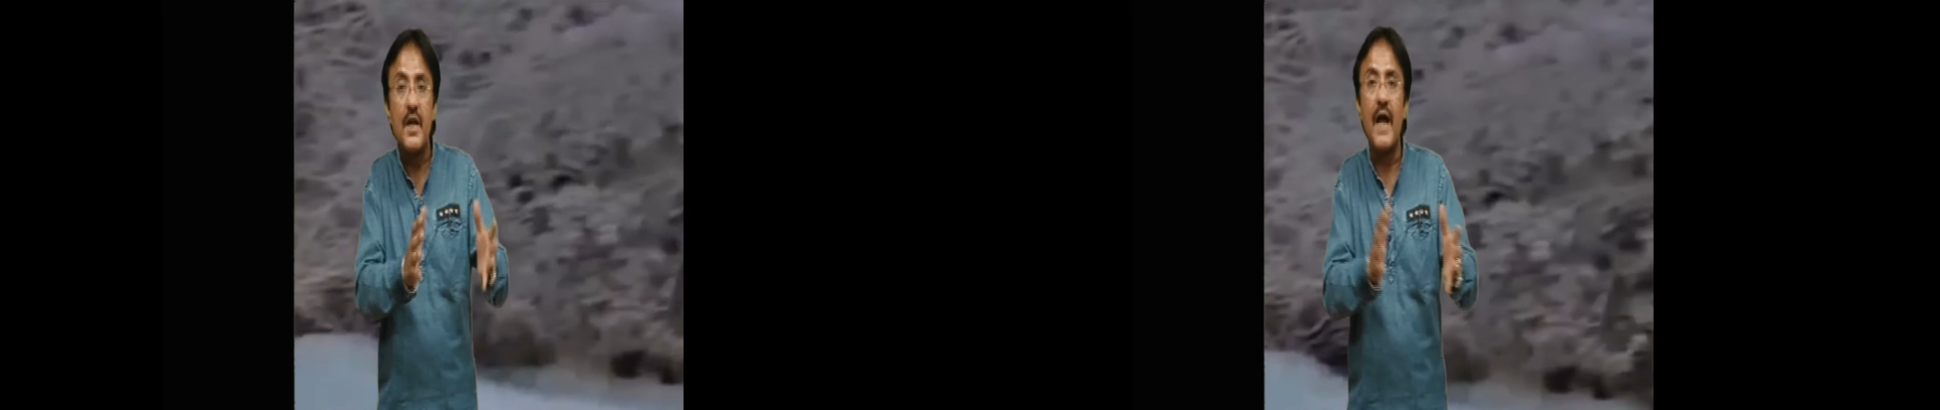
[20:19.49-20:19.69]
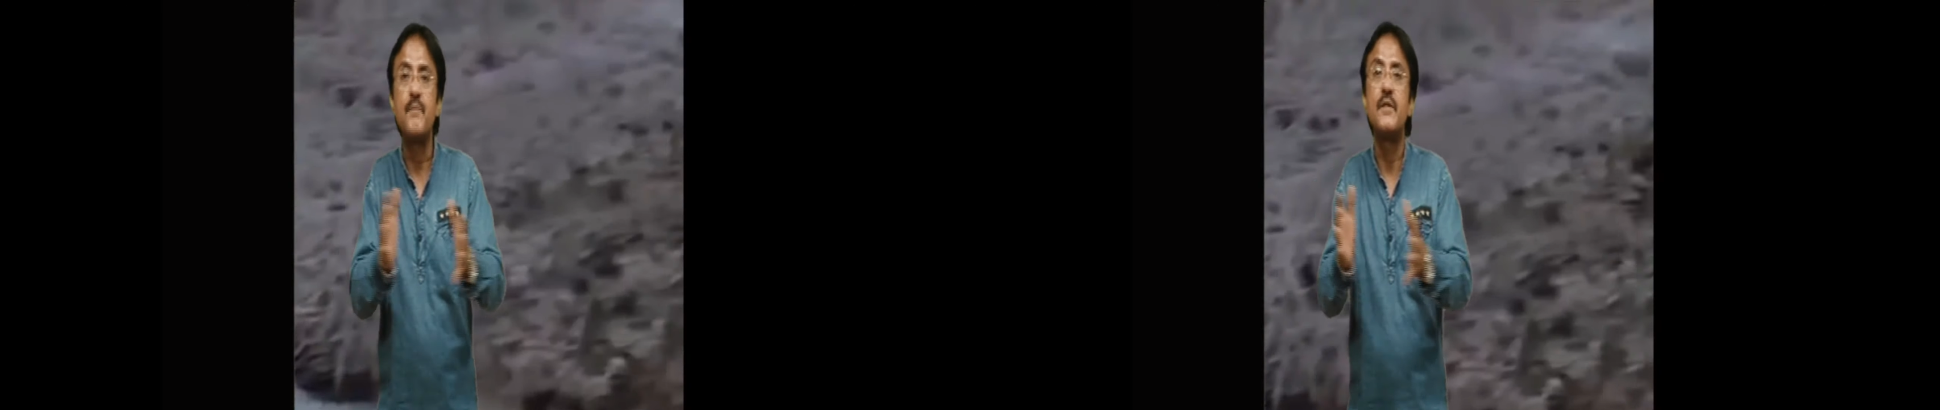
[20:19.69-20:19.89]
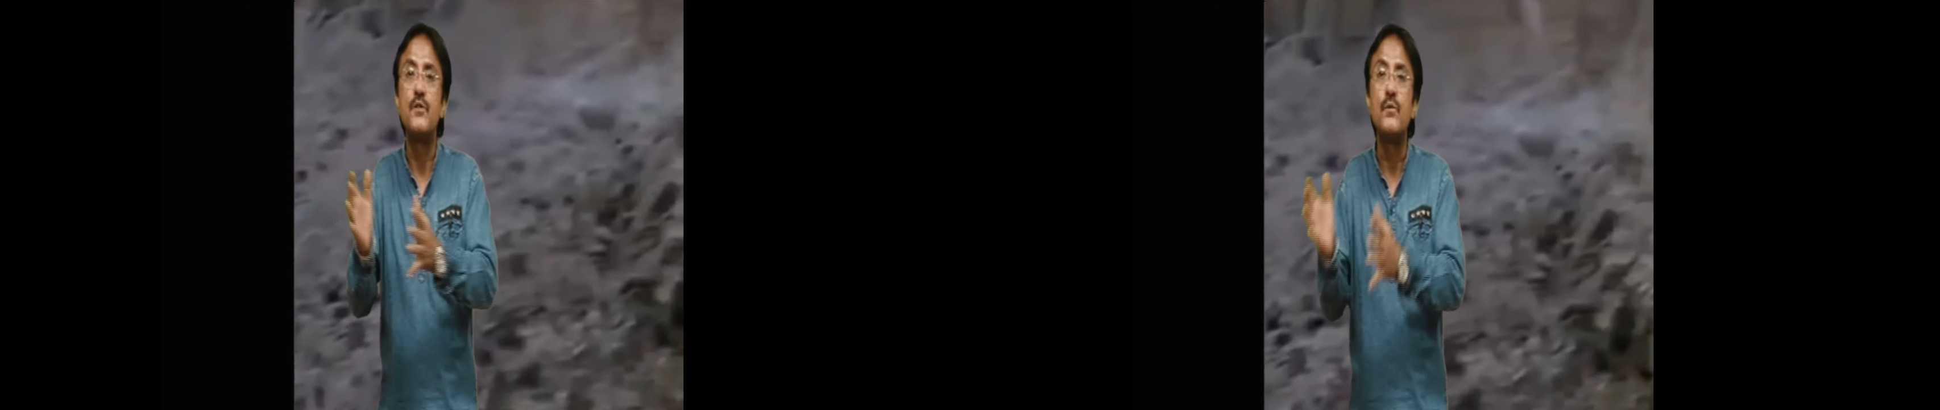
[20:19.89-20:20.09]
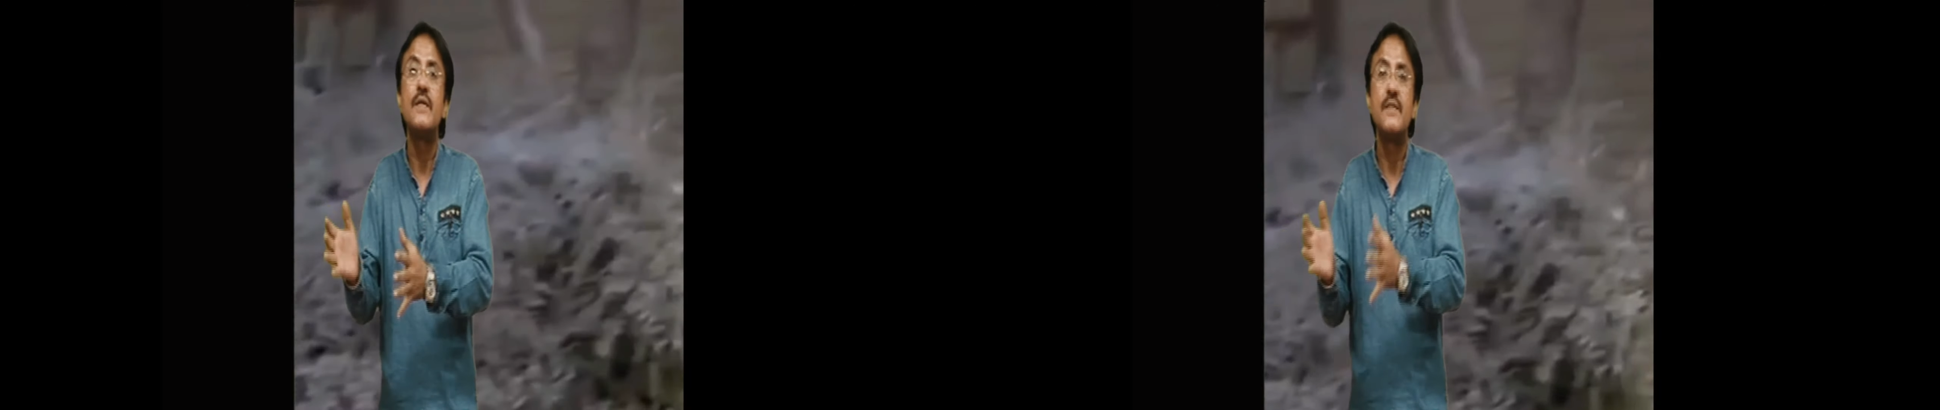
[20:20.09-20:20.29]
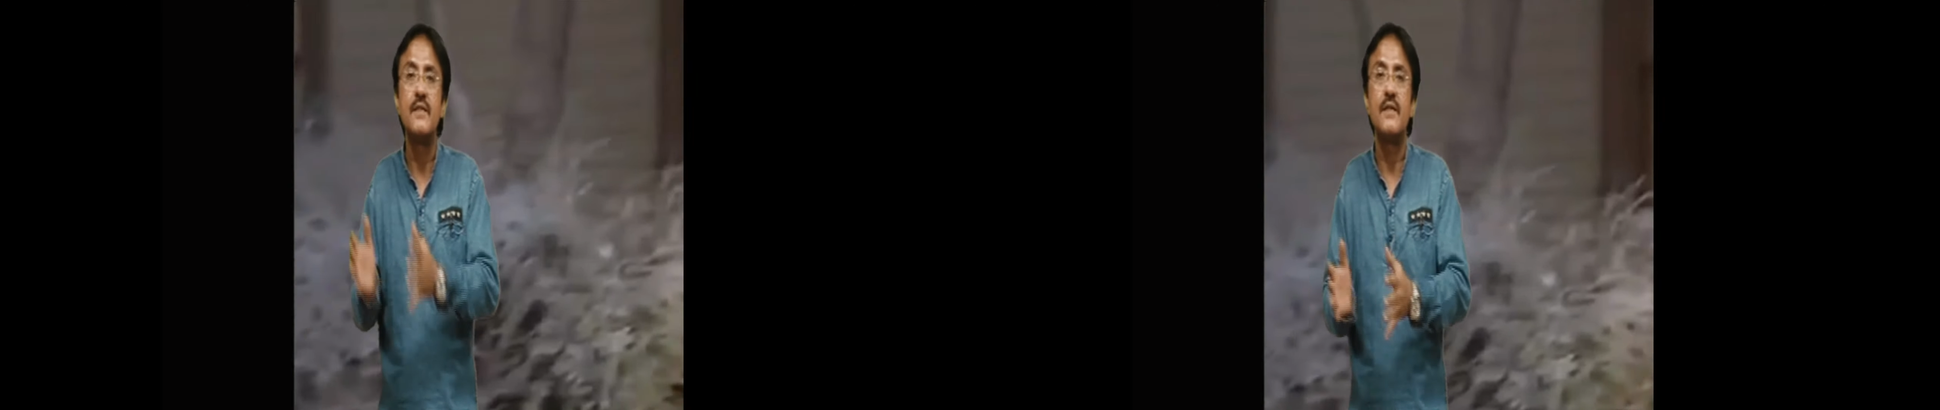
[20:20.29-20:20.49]
what she had
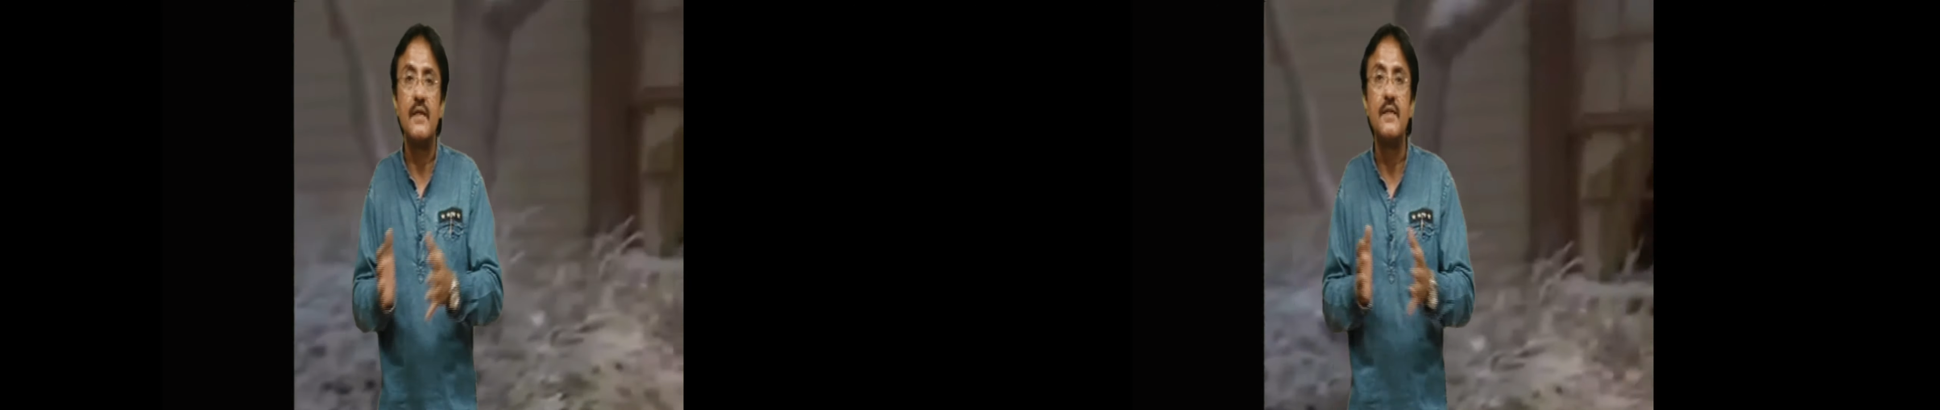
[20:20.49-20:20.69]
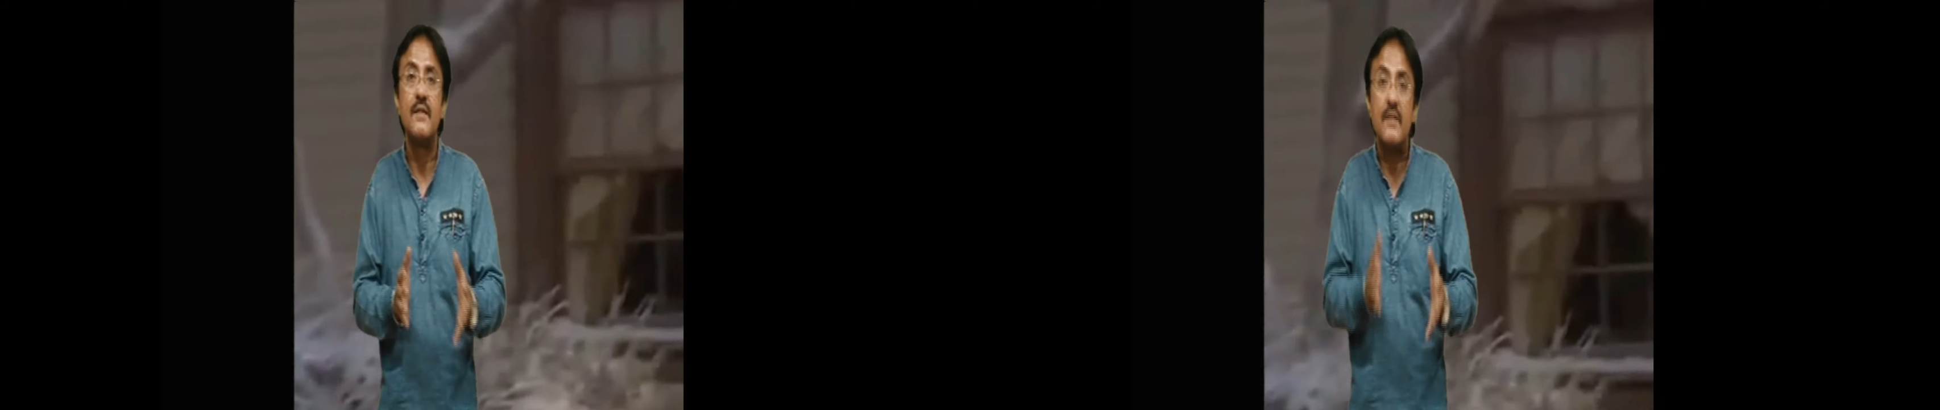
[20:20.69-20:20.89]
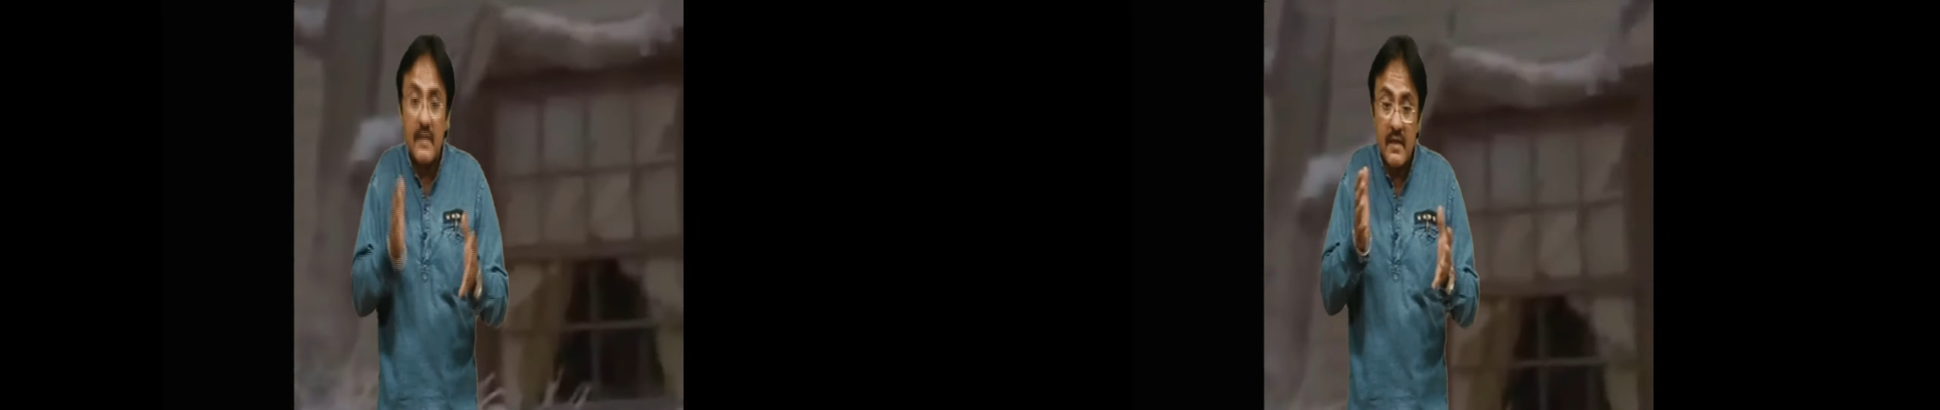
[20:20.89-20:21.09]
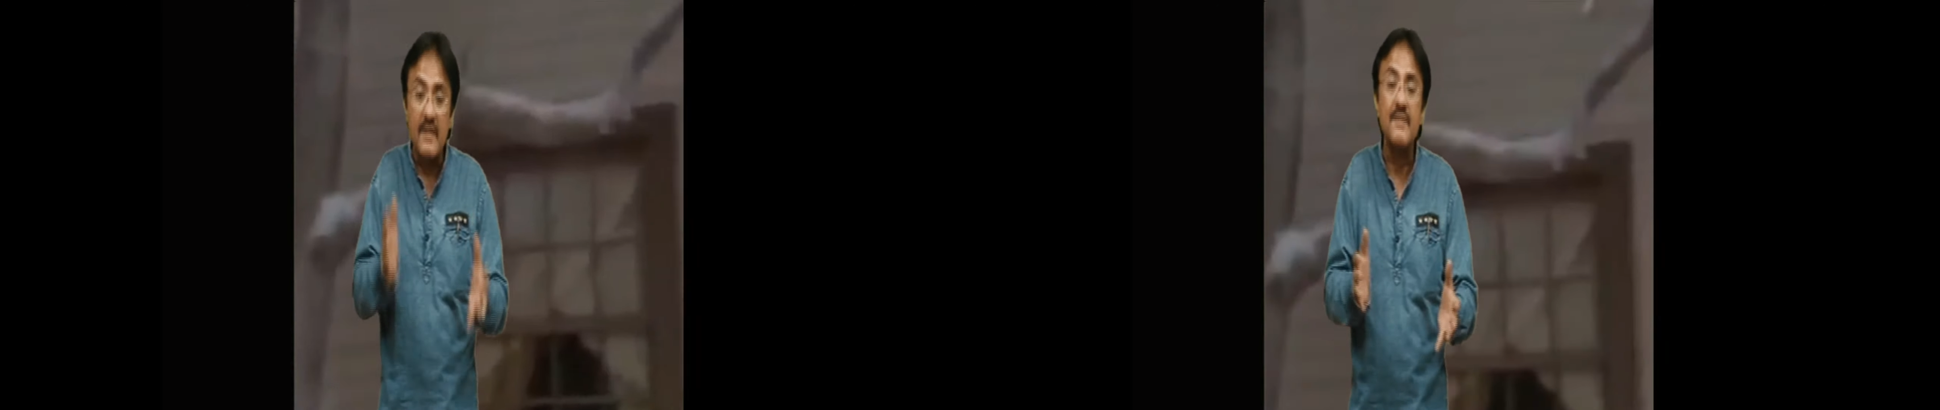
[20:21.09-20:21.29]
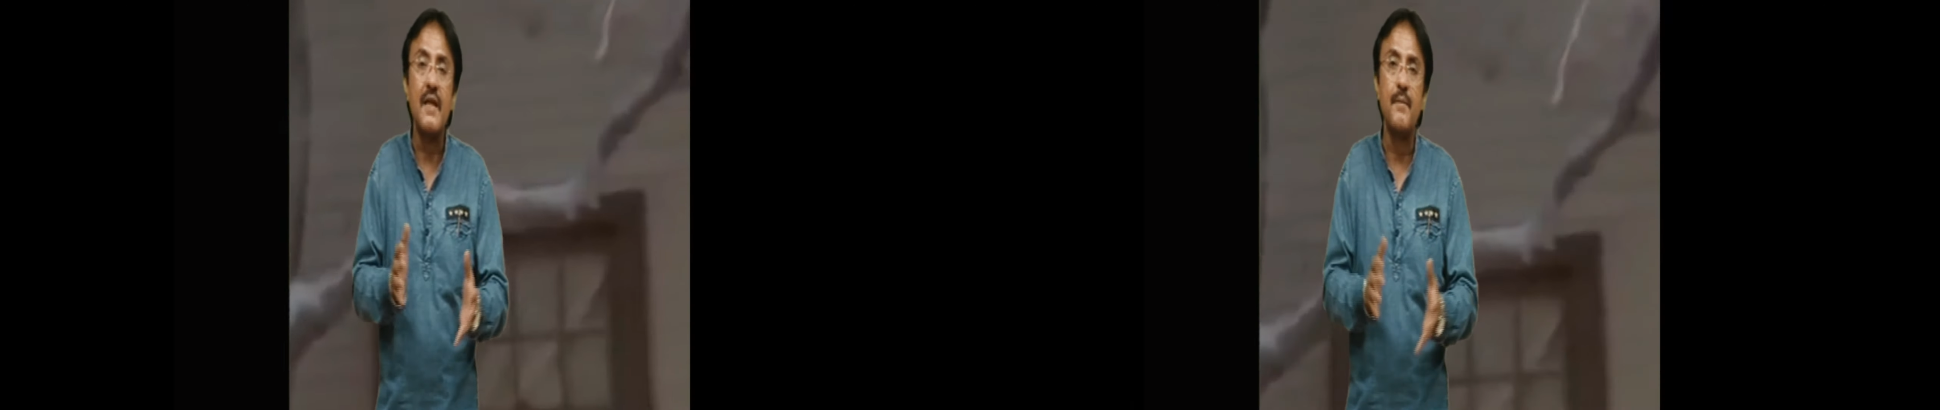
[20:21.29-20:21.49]
been doing here in
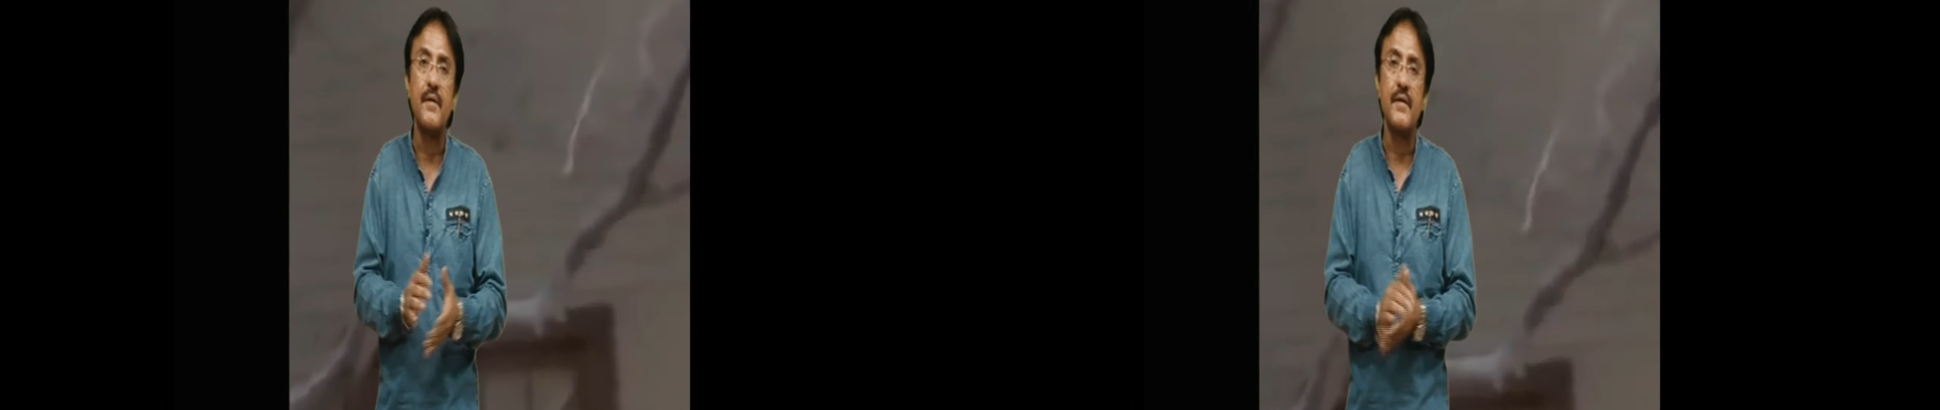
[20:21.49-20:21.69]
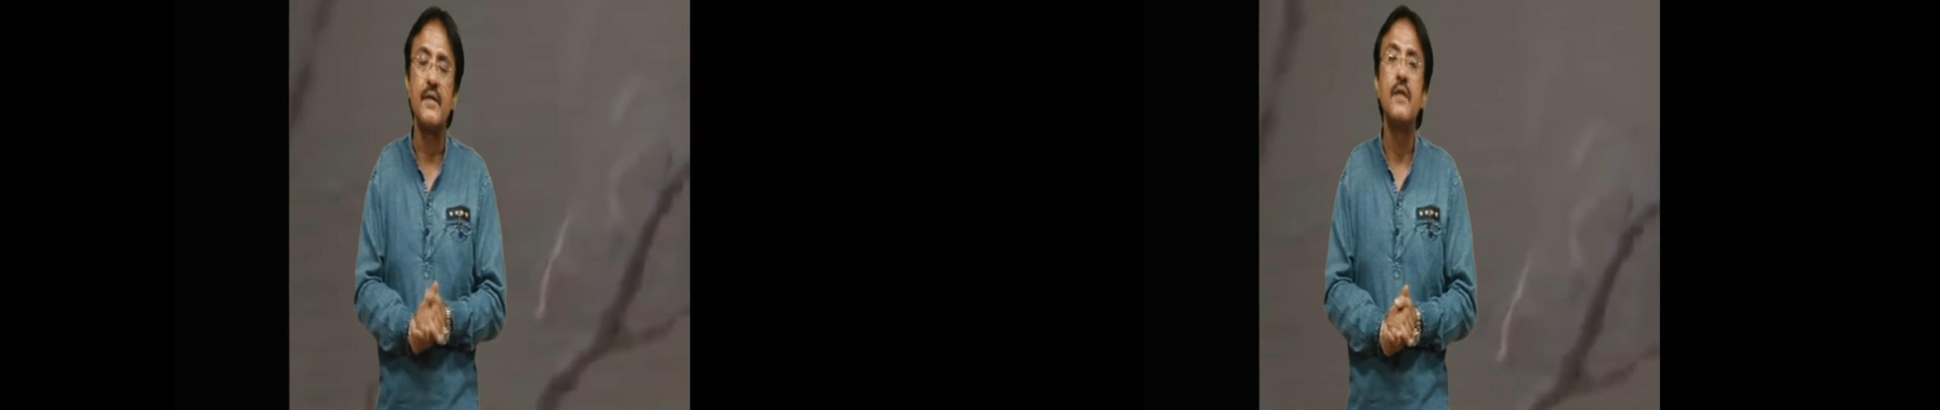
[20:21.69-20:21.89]
his